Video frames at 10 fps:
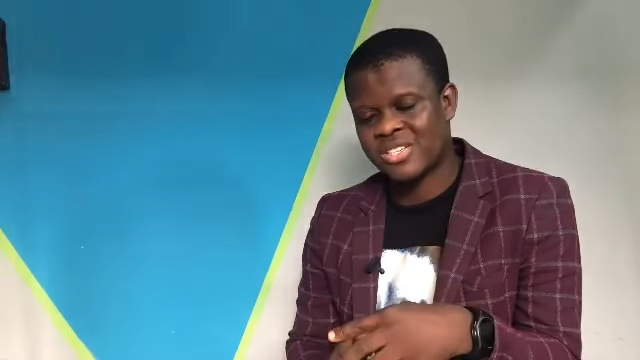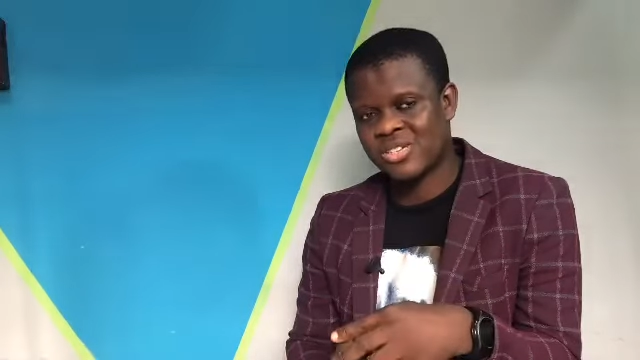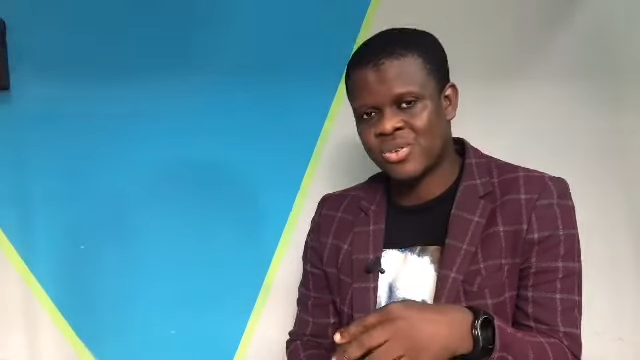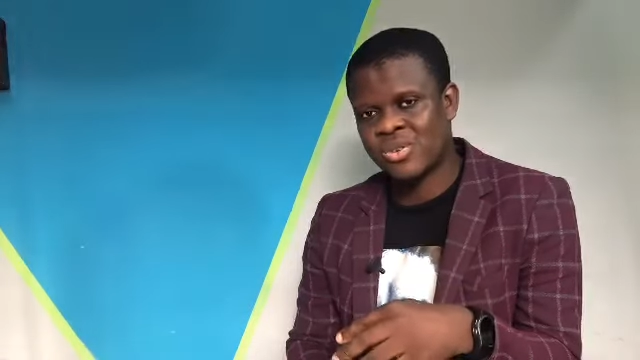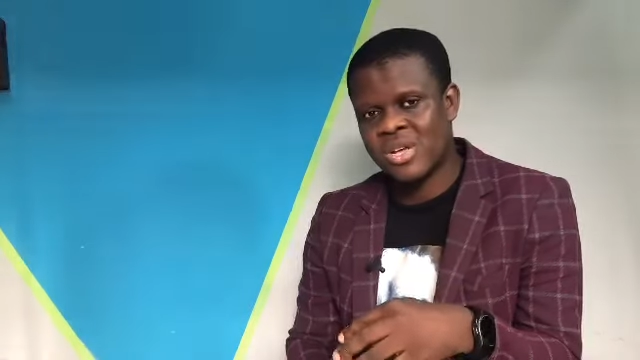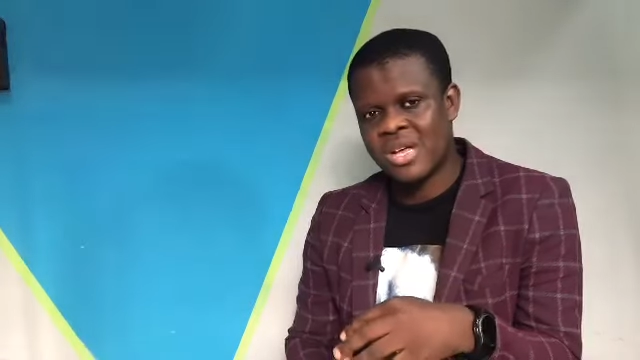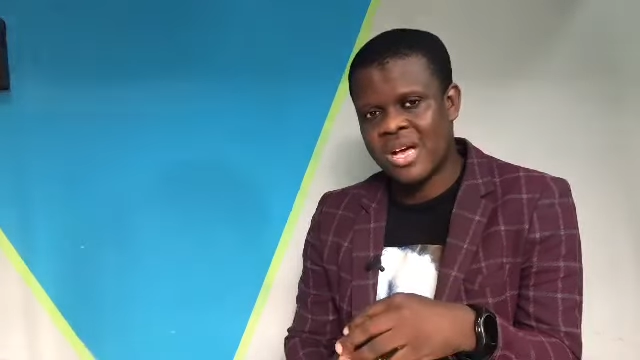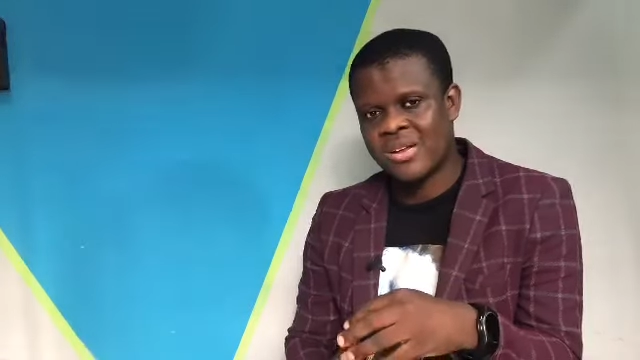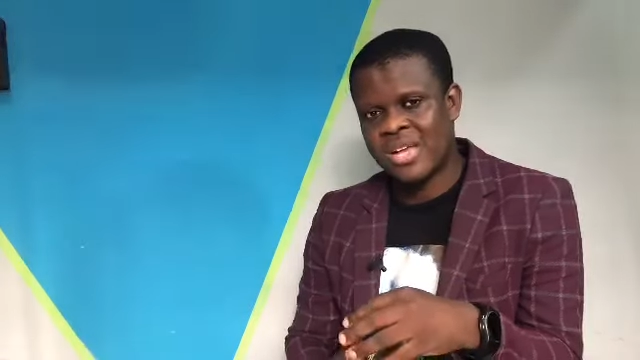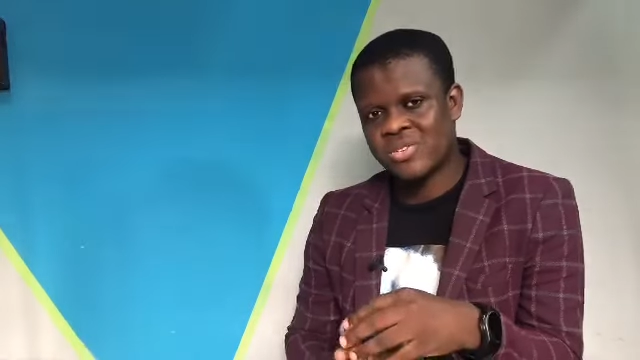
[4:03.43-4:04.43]
So
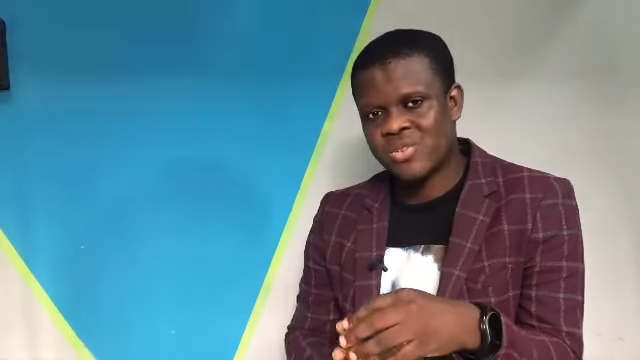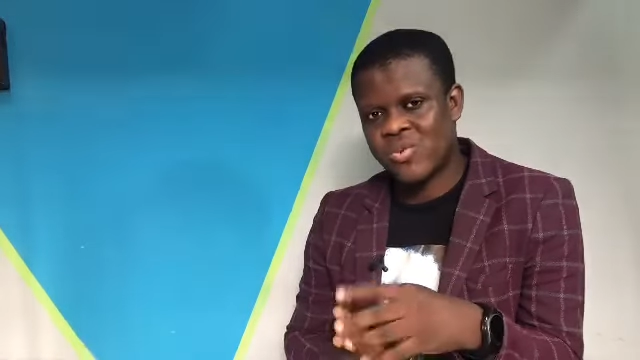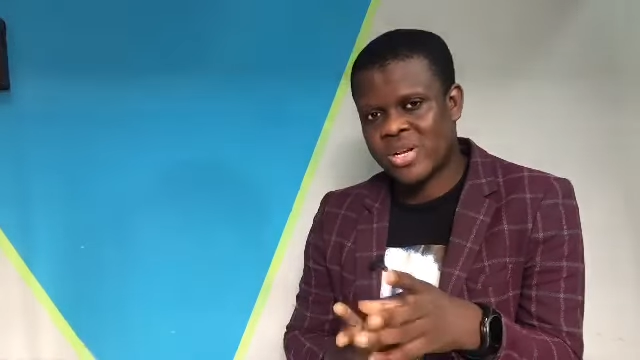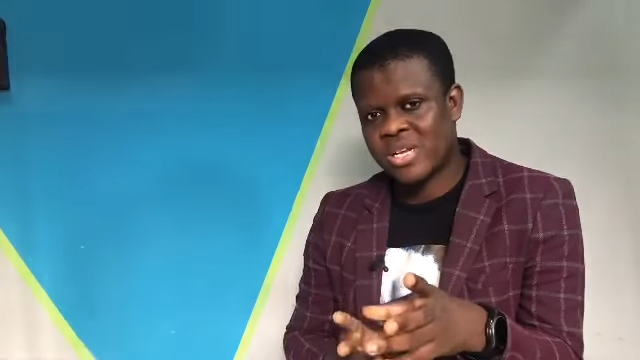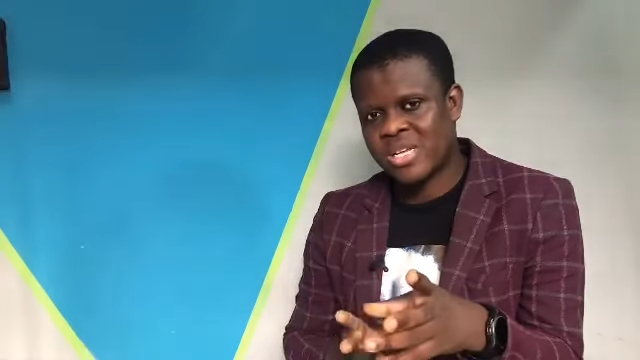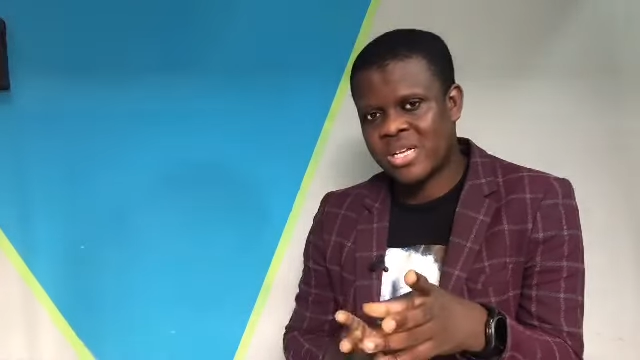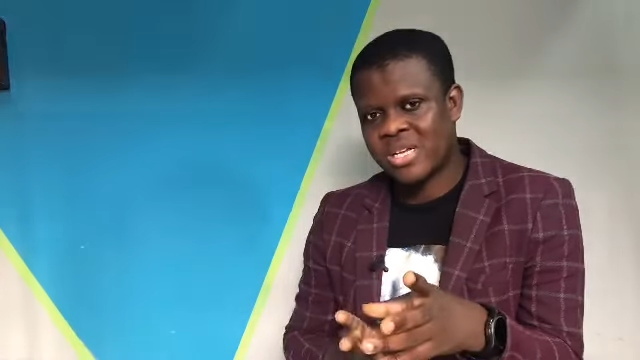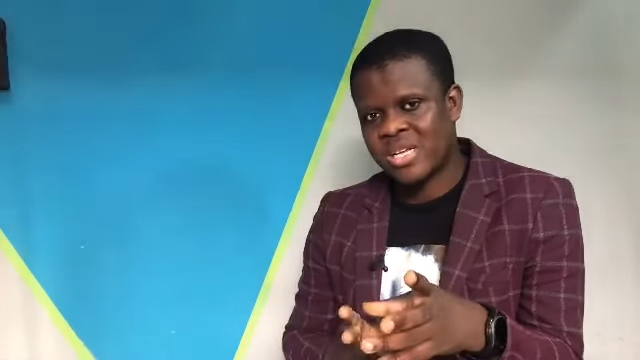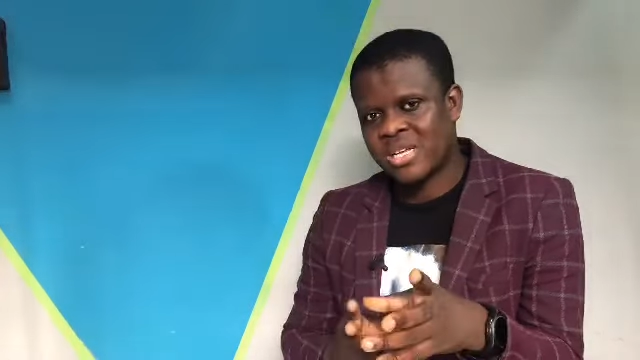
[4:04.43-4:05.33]
I'd like to quickly